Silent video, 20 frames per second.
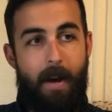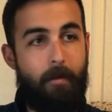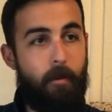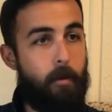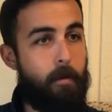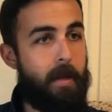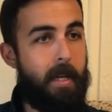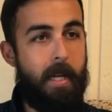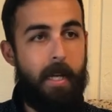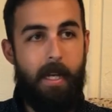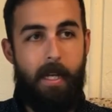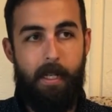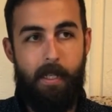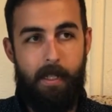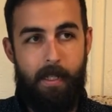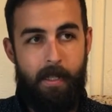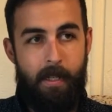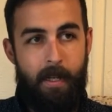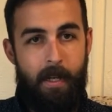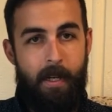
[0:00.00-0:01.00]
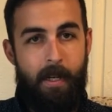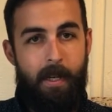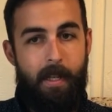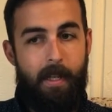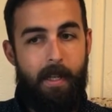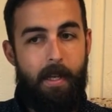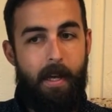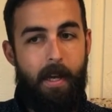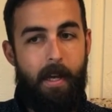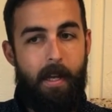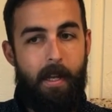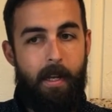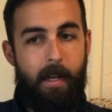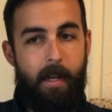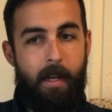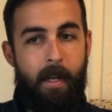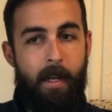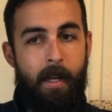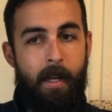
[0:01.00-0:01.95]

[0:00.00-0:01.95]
ever begins, then